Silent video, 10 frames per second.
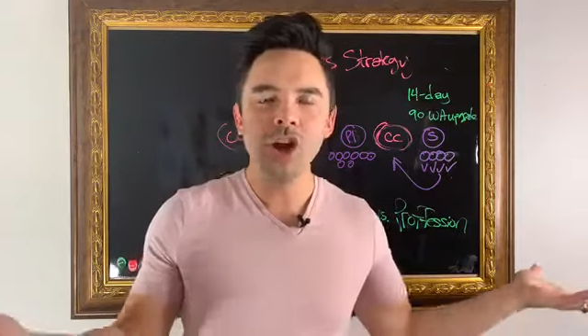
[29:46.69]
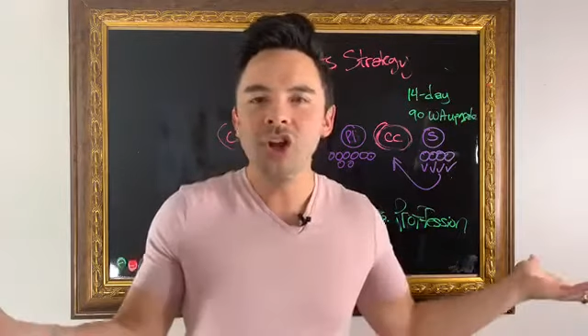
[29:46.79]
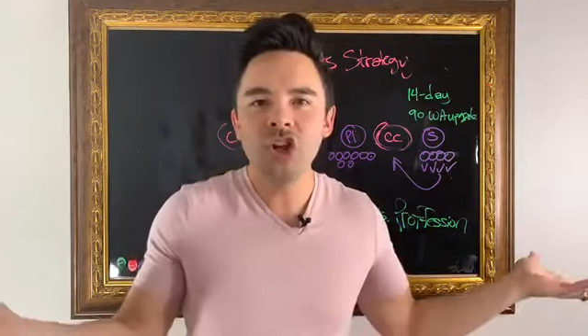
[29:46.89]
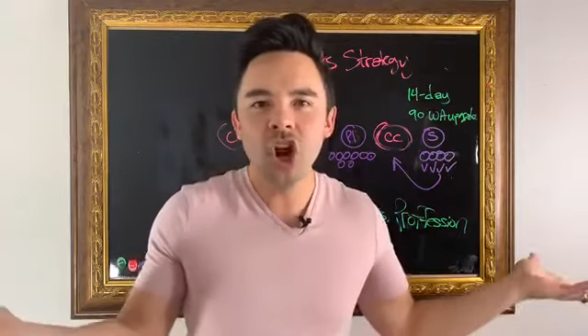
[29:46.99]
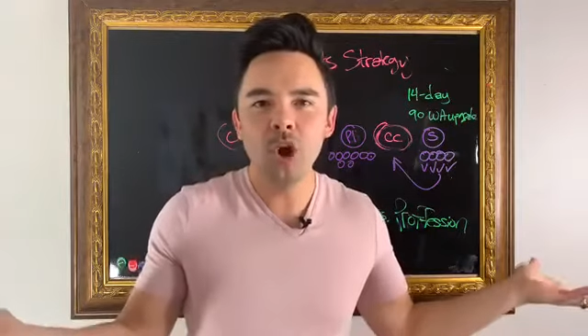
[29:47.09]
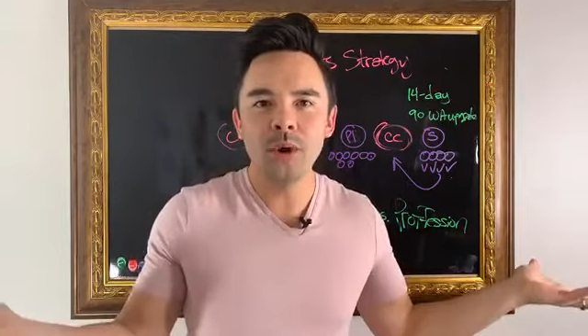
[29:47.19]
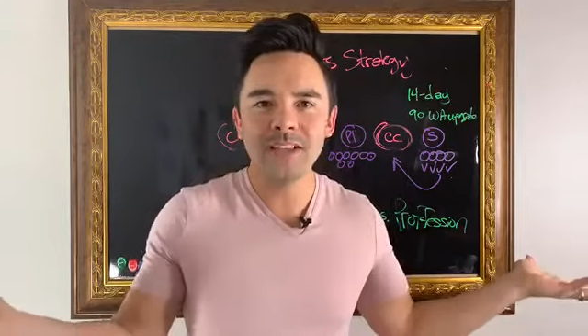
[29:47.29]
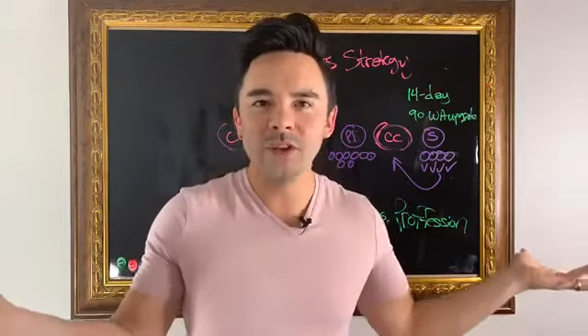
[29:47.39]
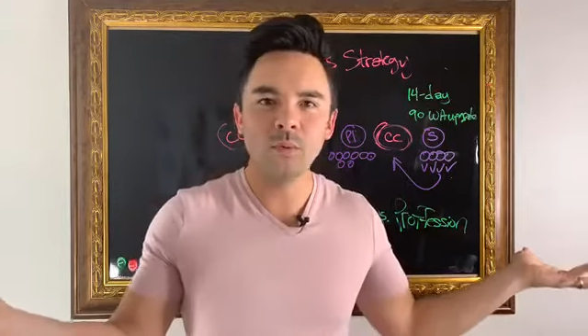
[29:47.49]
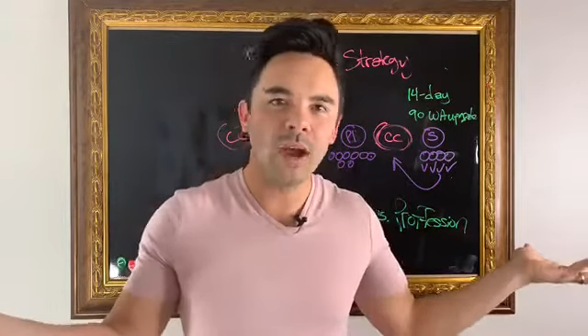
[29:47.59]
No. Is
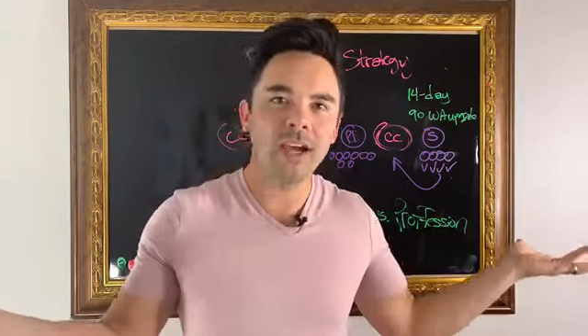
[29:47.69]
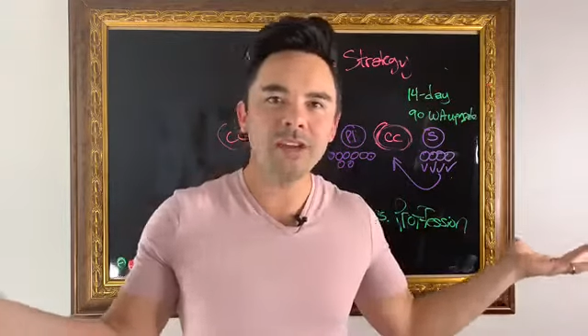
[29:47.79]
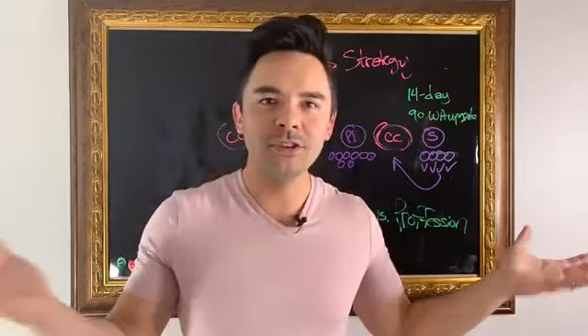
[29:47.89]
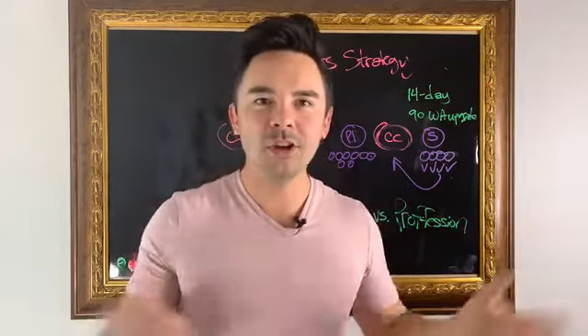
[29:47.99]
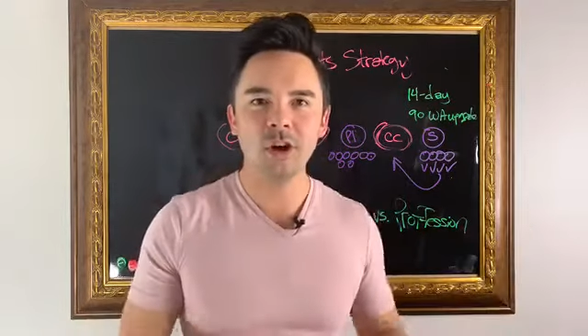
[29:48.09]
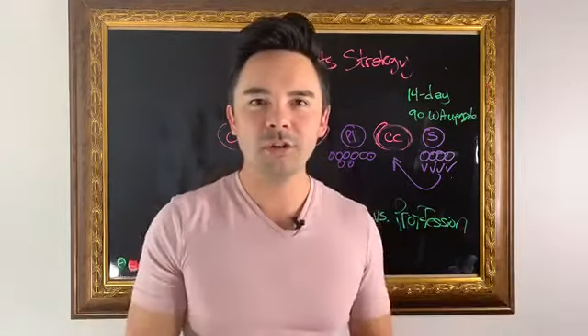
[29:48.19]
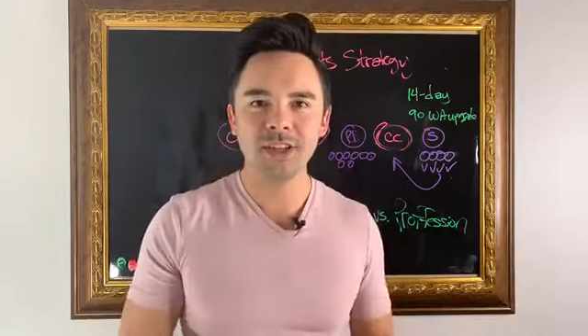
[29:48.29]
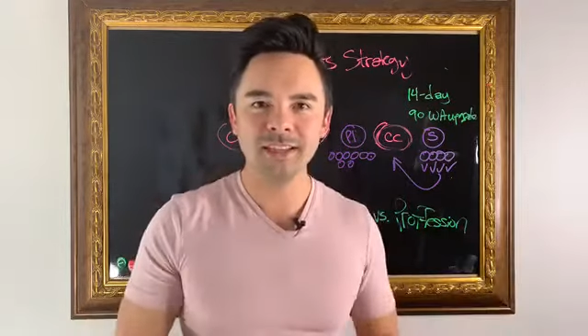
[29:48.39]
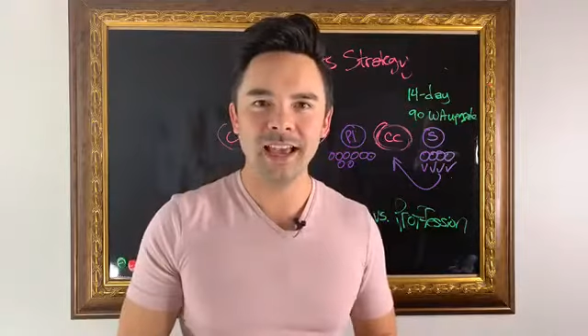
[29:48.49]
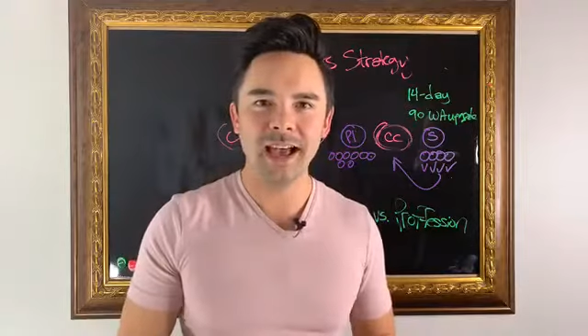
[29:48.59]
it right? No.
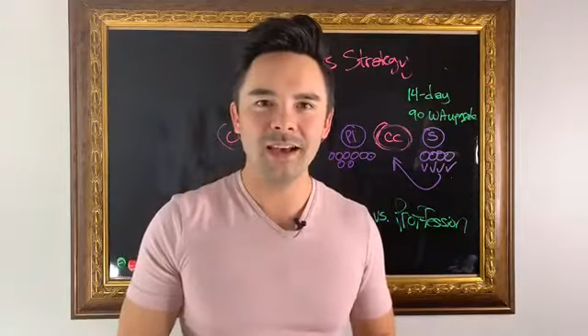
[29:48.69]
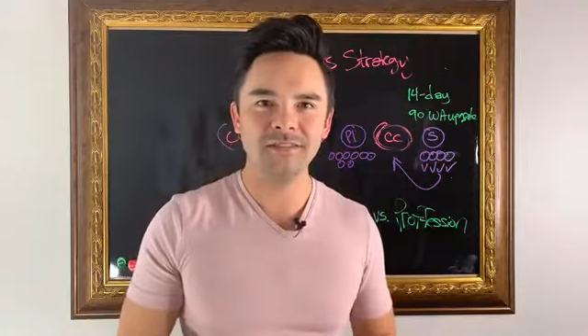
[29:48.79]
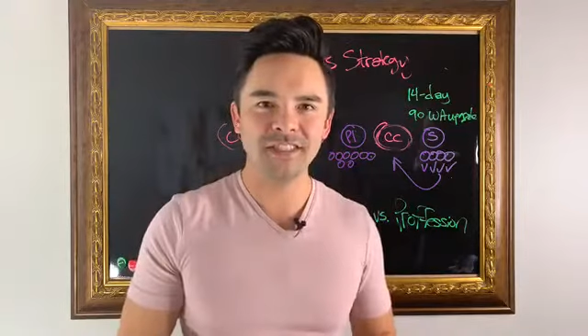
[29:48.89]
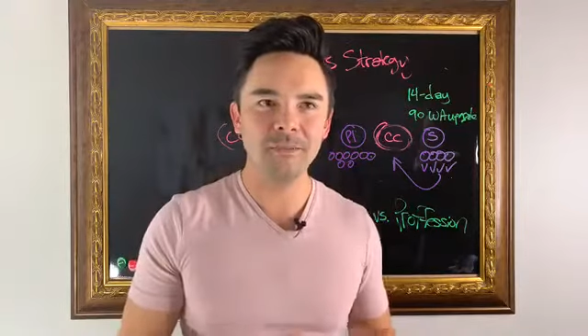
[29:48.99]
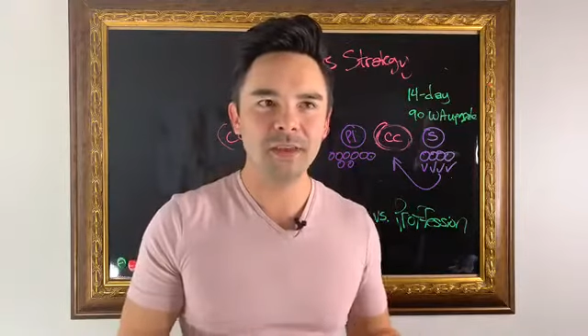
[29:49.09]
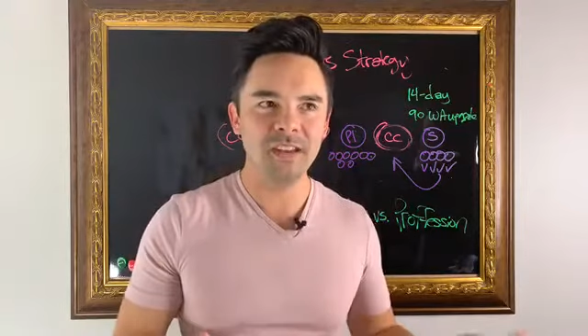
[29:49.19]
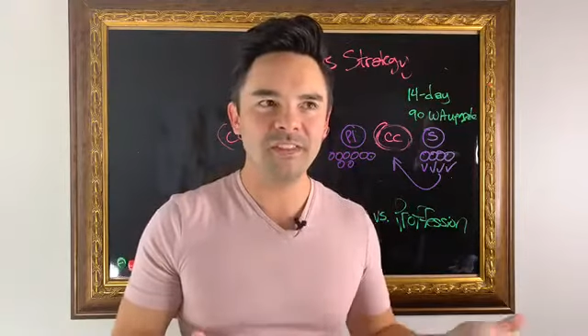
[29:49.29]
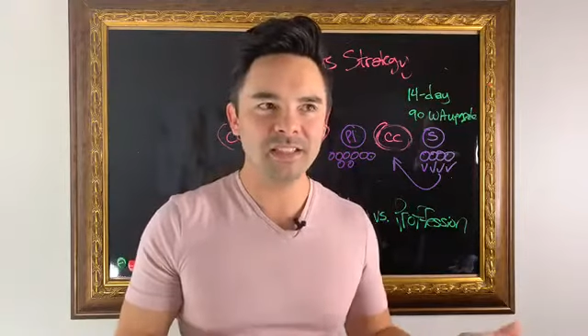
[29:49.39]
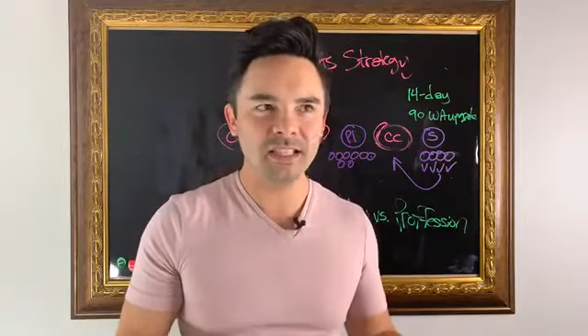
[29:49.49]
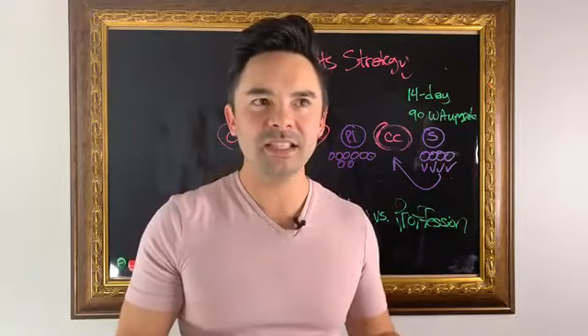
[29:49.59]
Does it have some
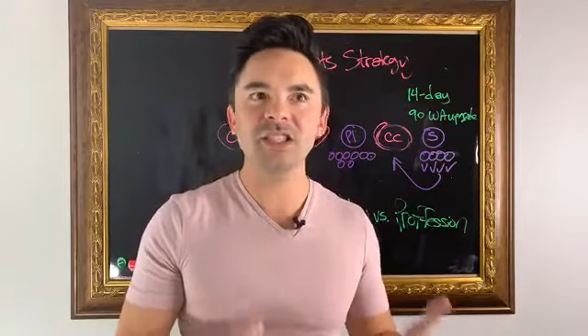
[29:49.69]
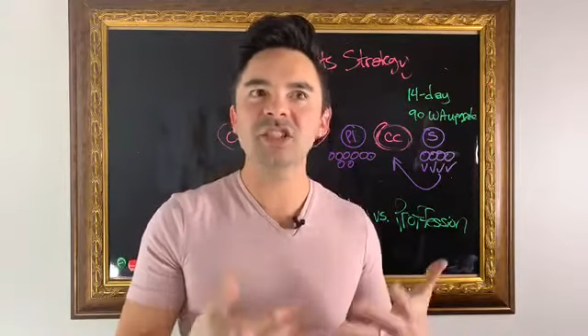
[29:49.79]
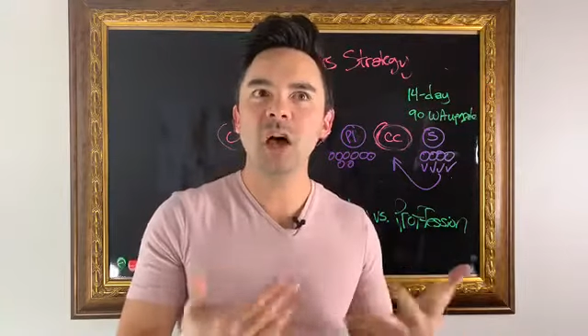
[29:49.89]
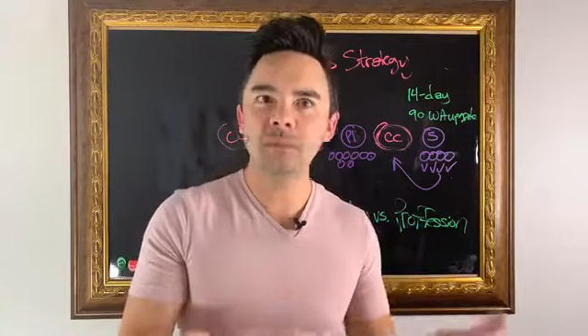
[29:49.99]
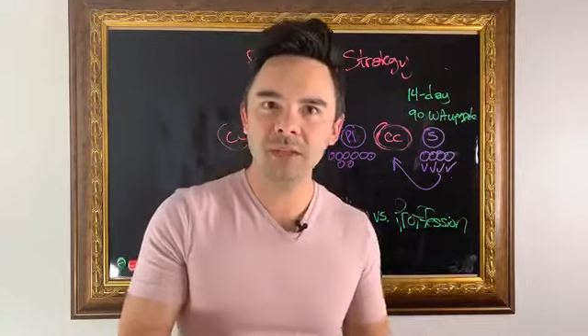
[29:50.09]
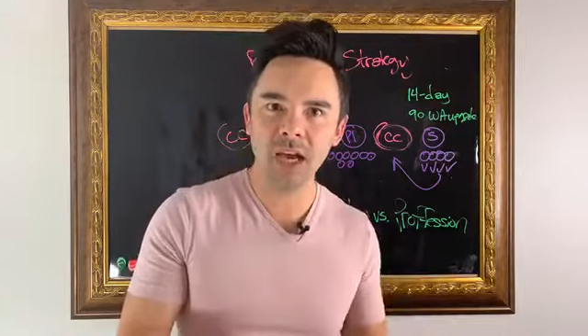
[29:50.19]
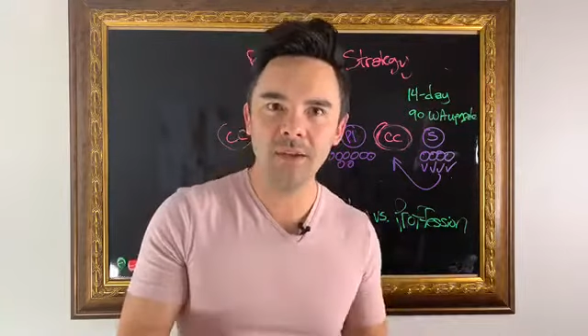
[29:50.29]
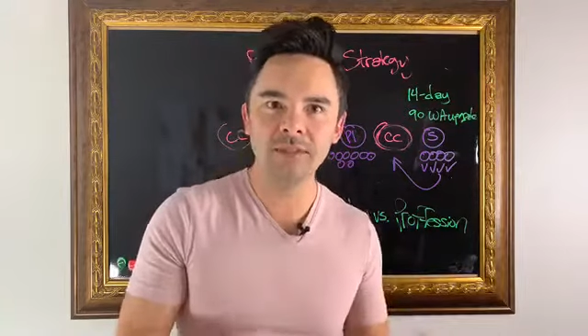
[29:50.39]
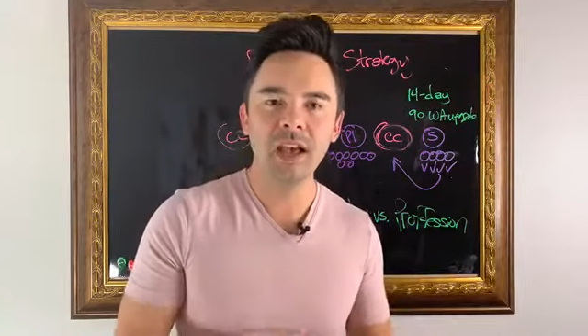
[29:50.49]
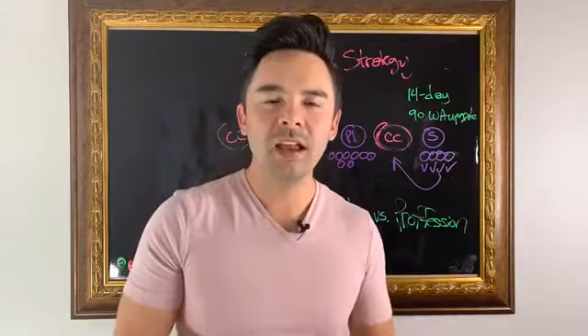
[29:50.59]
benefits? Sometimes.